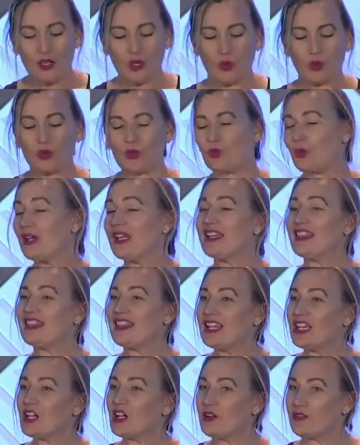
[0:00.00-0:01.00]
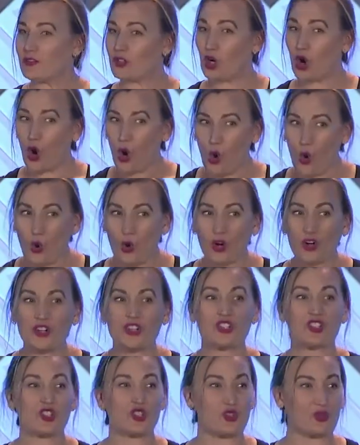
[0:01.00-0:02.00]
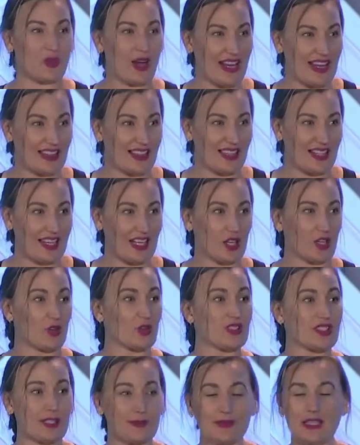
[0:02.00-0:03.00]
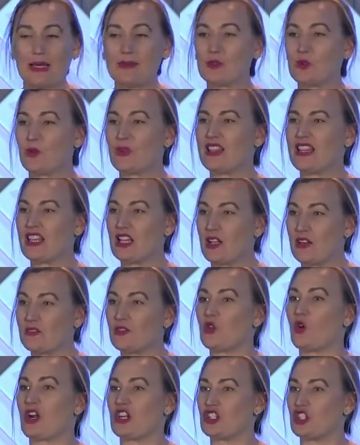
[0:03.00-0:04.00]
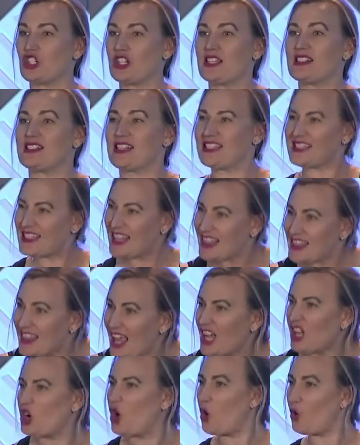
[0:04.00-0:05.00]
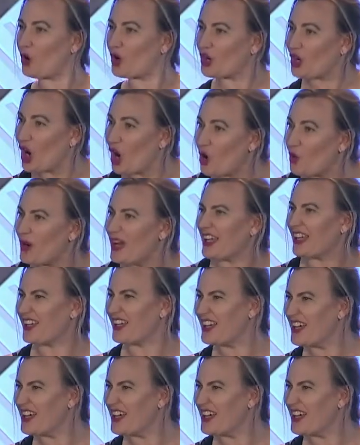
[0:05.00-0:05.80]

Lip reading: When we think of core strengthening, sometimes we think of crunches. Let's get that core going.